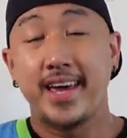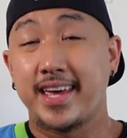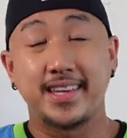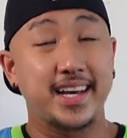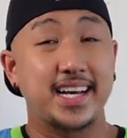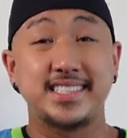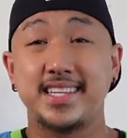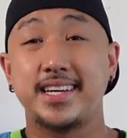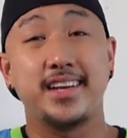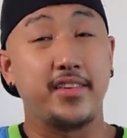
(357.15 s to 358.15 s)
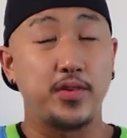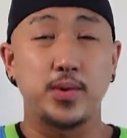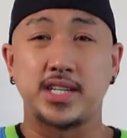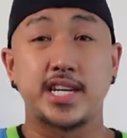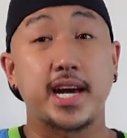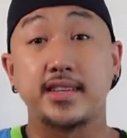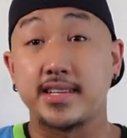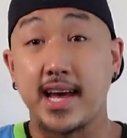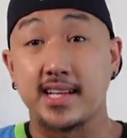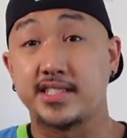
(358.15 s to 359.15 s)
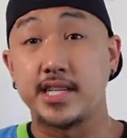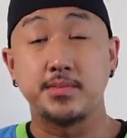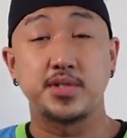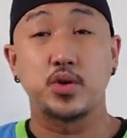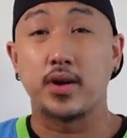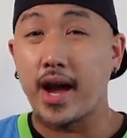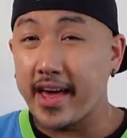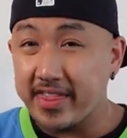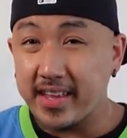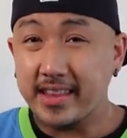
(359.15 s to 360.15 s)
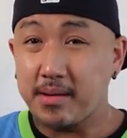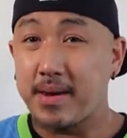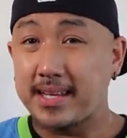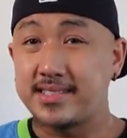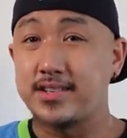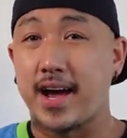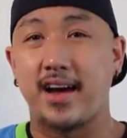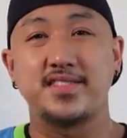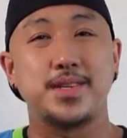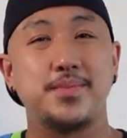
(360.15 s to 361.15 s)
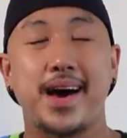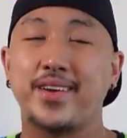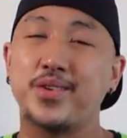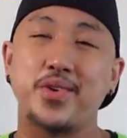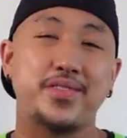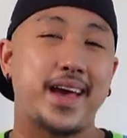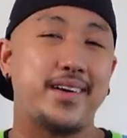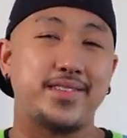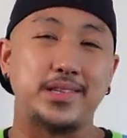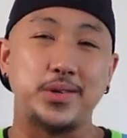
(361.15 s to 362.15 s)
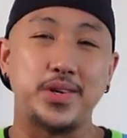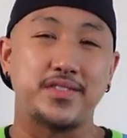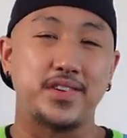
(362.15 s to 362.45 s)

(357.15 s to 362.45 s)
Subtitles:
And like I said, if you want to check out the Dallas Team Store, I think they may still have some. I don't know if they have the Luka